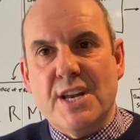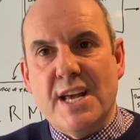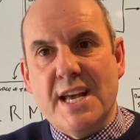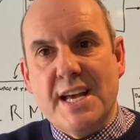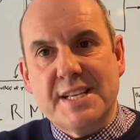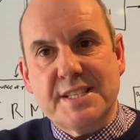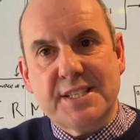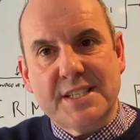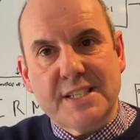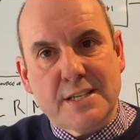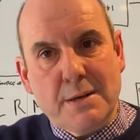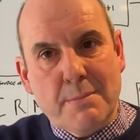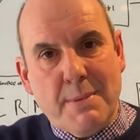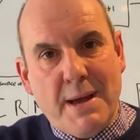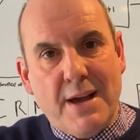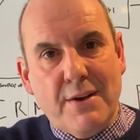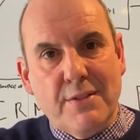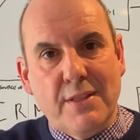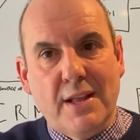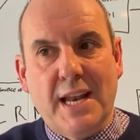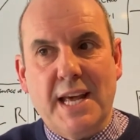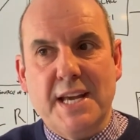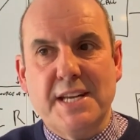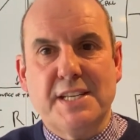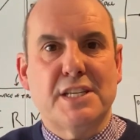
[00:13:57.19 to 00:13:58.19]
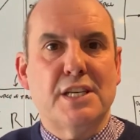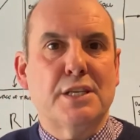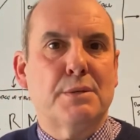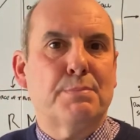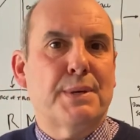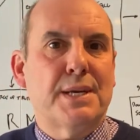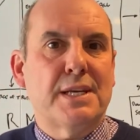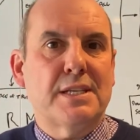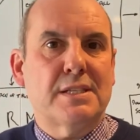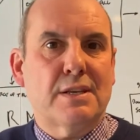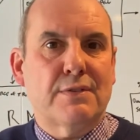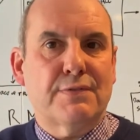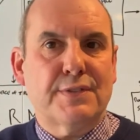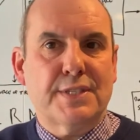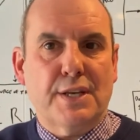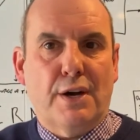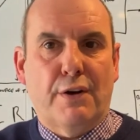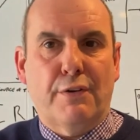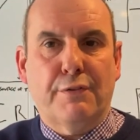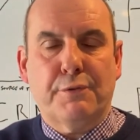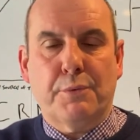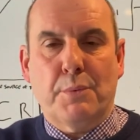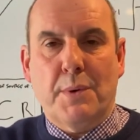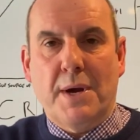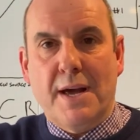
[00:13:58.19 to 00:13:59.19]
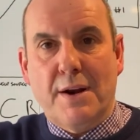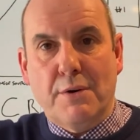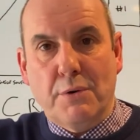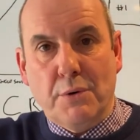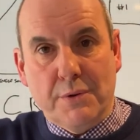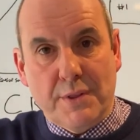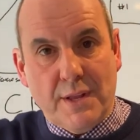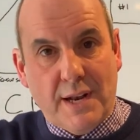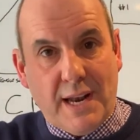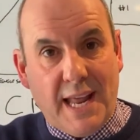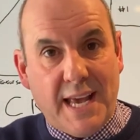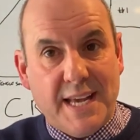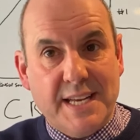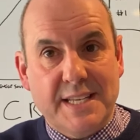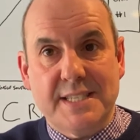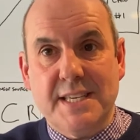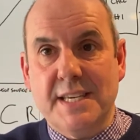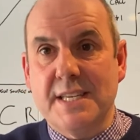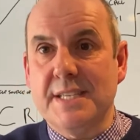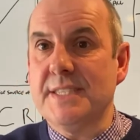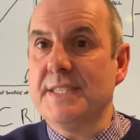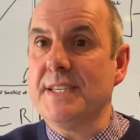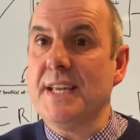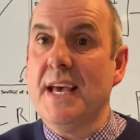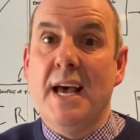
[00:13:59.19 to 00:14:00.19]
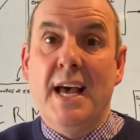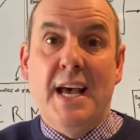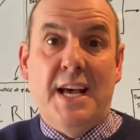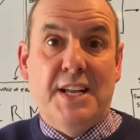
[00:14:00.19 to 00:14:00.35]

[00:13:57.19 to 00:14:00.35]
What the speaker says: isn't about the latest piece of software or the latest